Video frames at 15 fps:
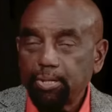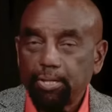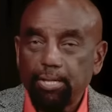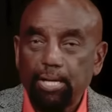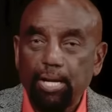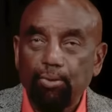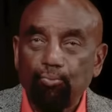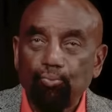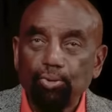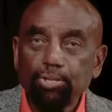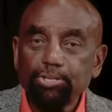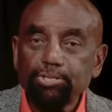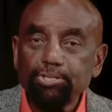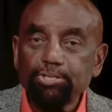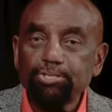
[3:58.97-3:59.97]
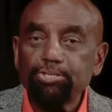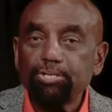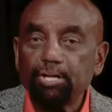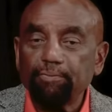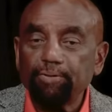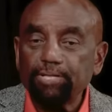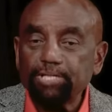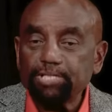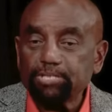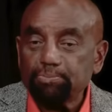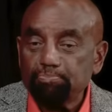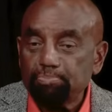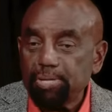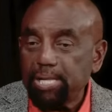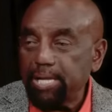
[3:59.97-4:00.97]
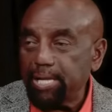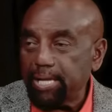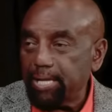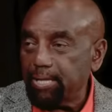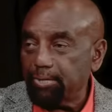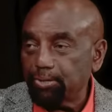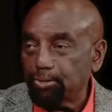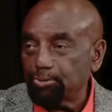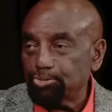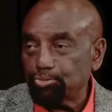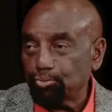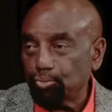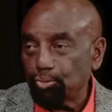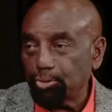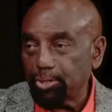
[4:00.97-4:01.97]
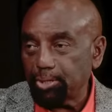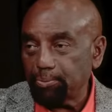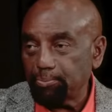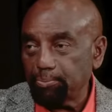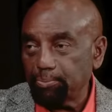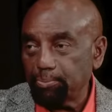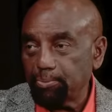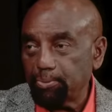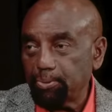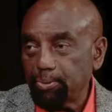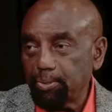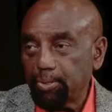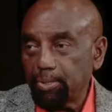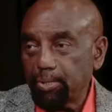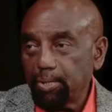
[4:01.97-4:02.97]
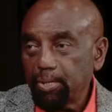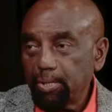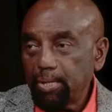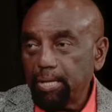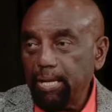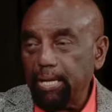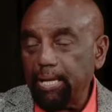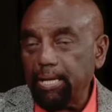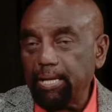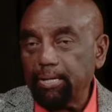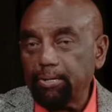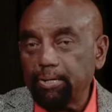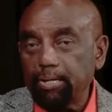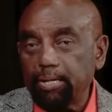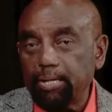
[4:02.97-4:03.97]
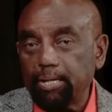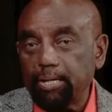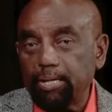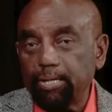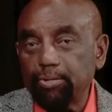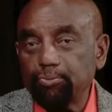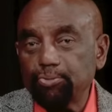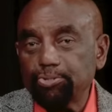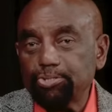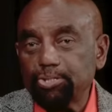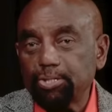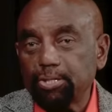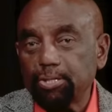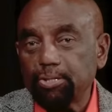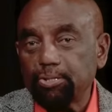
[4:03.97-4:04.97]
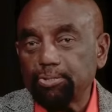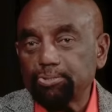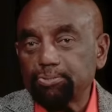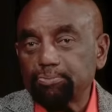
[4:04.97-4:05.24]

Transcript: Not once did she ever display anger toward him. And he would tell her